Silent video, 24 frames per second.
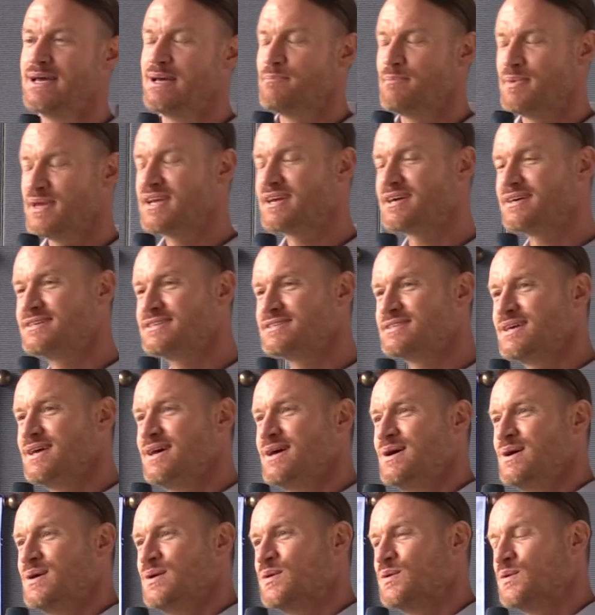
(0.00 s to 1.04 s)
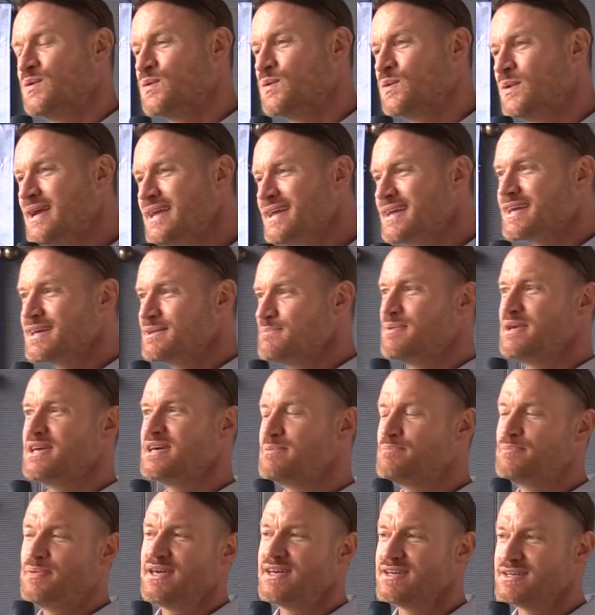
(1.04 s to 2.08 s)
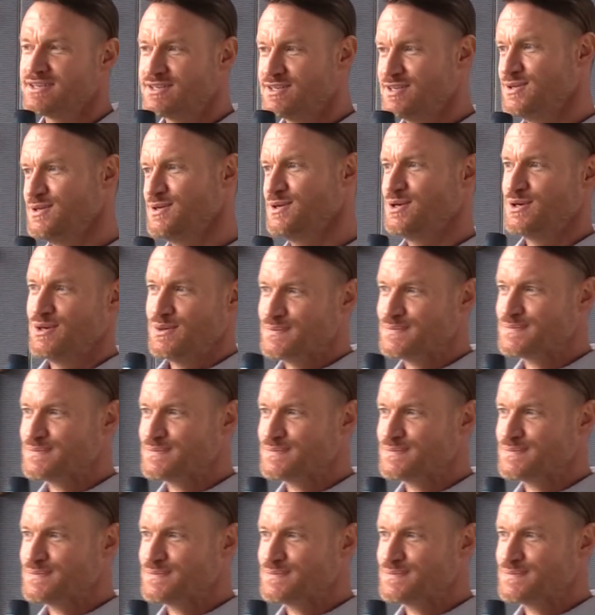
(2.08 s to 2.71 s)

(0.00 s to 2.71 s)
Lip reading: because we can be a pig too.